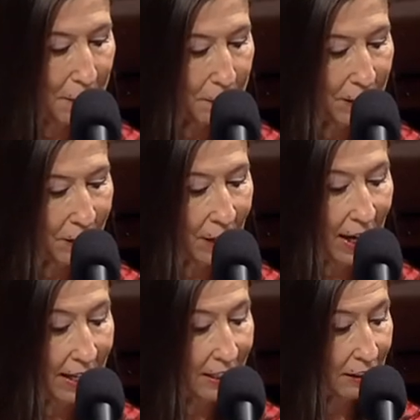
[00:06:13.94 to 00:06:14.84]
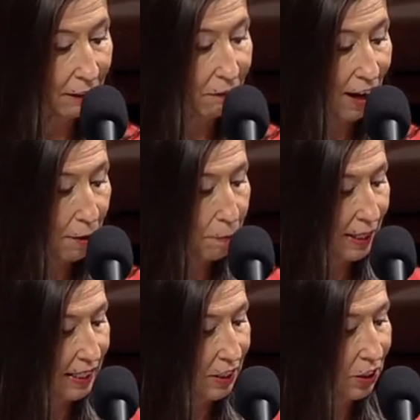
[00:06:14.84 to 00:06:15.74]
Speaker, I yield 5
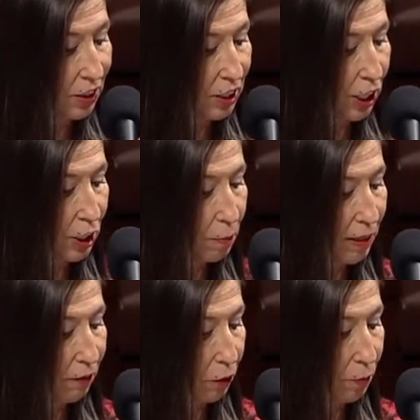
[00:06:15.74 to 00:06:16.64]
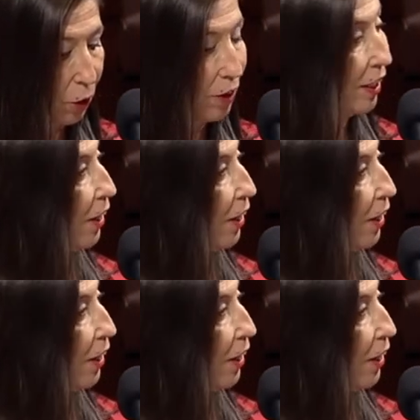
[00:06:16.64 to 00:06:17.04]
minutes to the gentleman from North